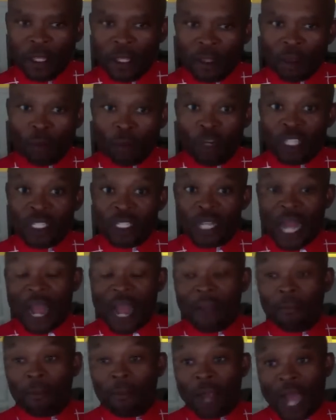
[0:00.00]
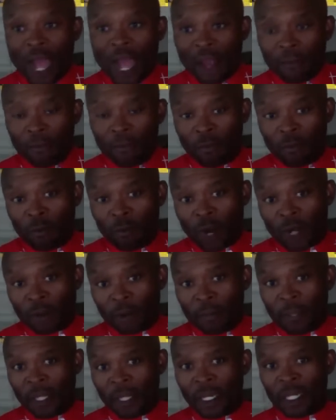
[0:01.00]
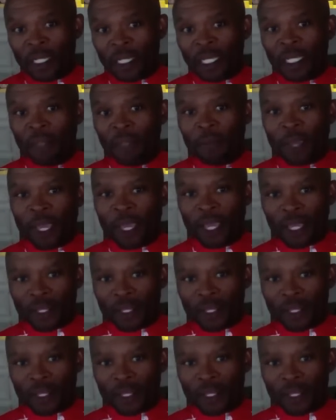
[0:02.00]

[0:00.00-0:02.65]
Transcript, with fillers: The reason I'm I'm recommended eBay